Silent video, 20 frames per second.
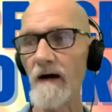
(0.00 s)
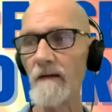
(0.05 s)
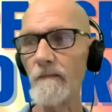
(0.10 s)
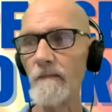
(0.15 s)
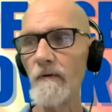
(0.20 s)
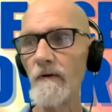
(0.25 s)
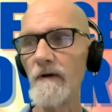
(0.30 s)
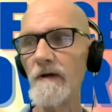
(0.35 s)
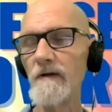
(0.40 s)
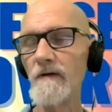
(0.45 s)
to
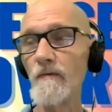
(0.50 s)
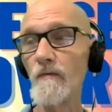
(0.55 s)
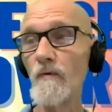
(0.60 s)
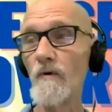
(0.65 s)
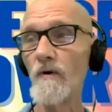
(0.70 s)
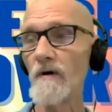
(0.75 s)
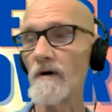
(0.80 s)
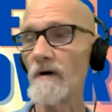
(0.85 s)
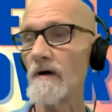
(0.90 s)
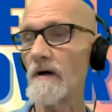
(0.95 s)
put in the
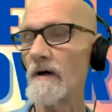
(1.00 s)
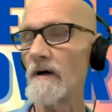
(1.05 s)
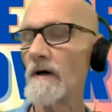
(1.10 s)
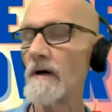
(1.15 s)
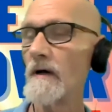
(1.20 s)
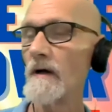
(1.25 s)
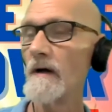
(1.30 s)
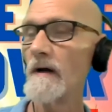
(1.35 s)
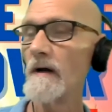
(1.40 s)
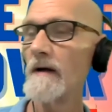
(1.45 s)
work.
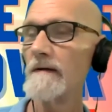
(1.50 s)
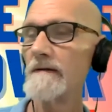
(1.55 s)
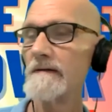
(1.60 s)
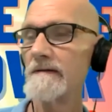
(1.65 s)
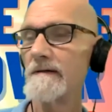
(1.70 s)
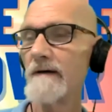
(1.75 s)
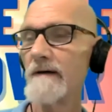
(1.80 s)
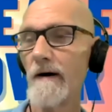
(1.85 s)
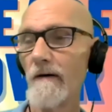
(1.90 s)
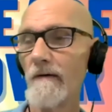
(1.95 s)
Mm-hmm.
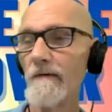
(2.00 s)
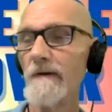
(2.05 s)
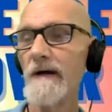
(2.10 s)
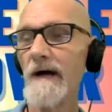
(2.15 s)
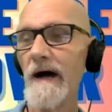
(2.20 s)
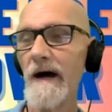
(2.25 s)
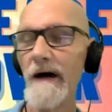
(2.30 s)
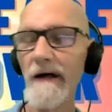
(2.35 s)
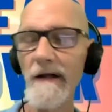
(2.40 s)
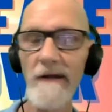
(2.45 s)
So,
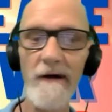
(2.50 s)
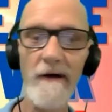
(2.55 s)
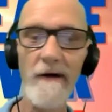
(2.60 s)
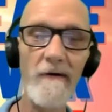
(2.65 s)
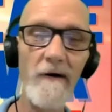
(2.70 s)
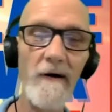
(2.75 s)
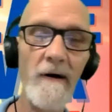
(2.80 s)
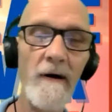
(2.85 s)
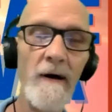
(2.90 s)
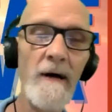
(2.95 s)
yeah,
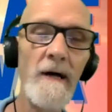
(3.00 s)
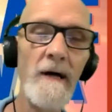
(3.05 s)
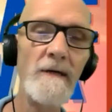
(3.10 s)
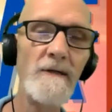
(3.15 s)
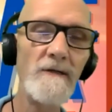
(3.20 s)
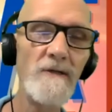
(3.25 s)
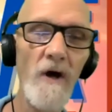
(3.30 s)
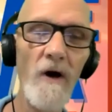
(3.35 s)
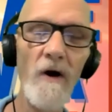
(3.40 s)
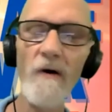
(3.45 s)
no.
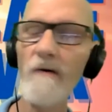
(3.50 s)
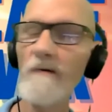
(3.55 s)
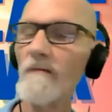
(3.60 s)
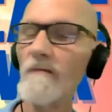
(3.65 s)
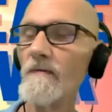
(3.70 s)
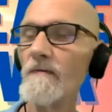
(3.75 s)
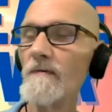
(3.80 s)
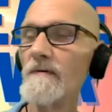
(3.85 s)
So